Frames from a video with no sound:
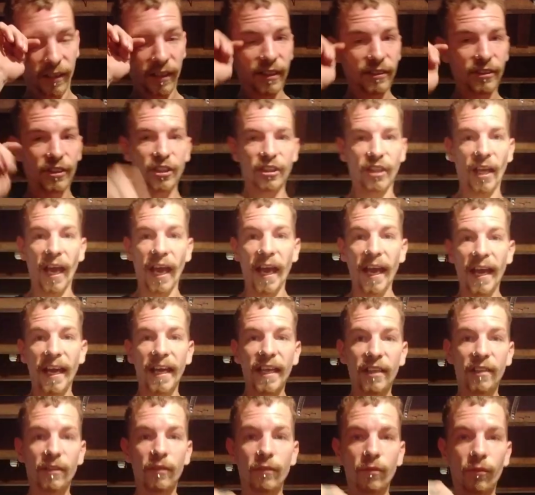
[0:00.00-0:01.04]
Just
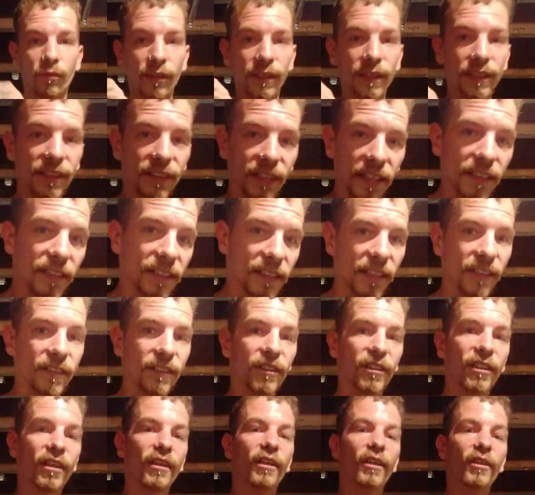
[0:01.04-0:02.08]
add
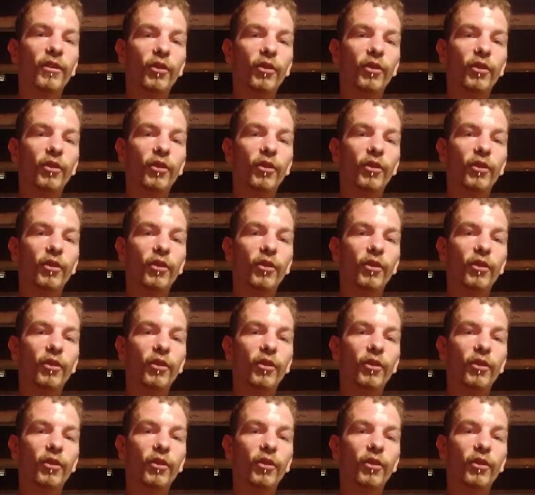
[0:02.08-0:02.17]
resistance